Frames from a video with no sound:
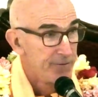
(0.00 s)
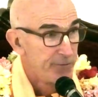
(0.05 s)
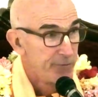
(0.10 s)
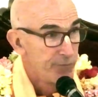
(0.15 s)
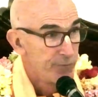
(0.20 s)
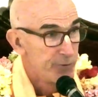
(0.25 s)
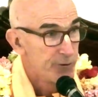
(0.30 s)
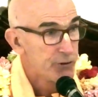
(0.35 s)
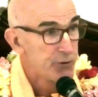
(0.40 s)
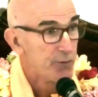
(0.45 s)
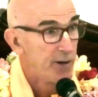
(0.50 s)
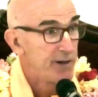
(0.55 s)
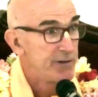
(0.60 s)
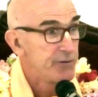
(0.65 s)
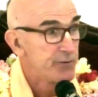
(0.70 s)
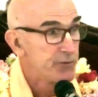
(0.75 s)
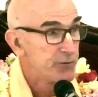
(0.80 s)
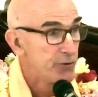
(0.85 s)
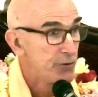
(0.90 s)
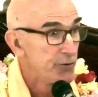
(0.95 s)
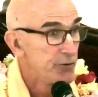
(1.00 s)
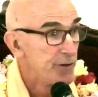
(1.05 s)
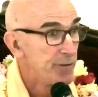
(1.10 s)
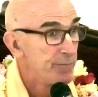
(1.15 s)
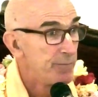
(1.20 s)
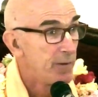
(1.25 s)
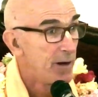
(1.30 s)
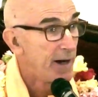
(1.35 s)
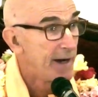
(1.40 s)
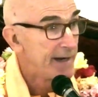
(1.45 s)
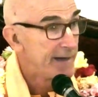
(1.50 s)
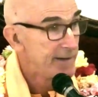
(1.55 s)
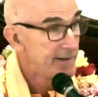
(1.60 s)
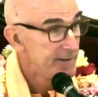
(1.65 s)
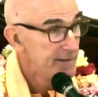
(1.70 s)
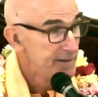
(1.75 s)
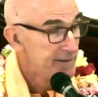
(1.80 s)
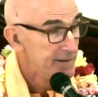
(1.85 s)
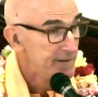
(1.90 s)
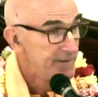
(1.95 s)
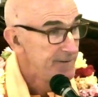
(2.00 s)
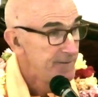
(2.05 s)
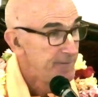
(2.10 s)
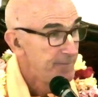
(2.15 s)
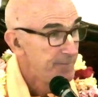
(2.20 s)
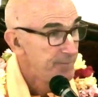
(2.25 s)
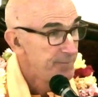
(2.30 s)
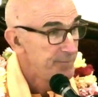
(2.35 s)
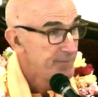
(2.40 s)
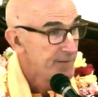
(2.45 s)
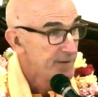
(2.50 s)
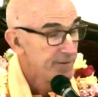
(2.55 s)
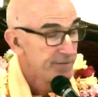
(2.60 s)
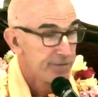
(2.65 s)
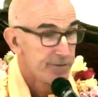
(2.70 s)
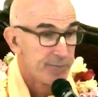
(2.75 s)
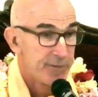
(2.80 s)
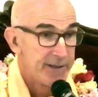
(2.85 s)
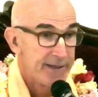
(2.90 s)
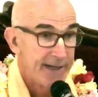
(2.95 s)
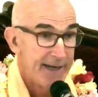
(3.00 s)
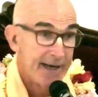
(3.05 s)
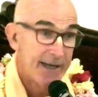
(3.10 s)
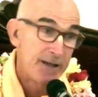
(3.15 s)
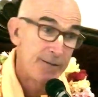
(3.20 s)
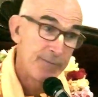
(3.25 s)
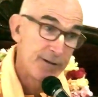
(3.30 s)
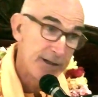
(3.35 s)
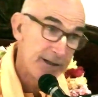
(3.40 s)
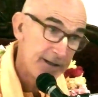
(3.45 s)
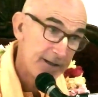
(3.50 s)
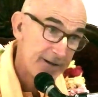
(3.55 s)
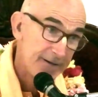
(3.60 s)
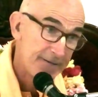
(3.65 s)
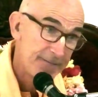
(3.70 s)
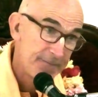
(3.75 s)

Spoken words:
We're trying to turn the mind from an enemy